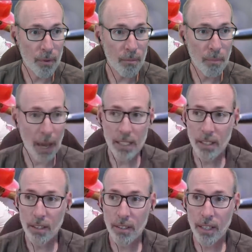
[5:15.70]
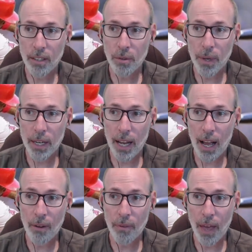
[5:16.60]
Basically tweeted
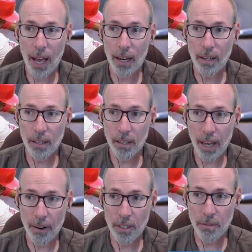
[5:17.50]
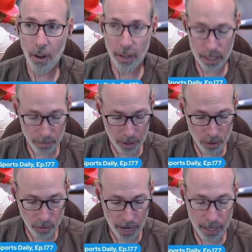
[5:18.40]
out that Aaron Civale has been
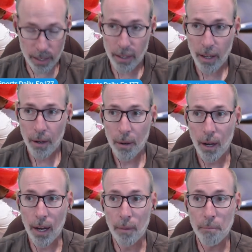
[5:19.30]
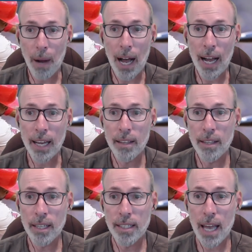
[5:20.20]
traded by
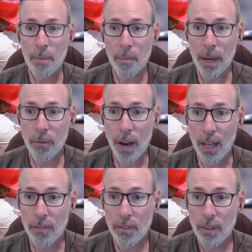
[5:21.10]
the Tampa Bay Rays.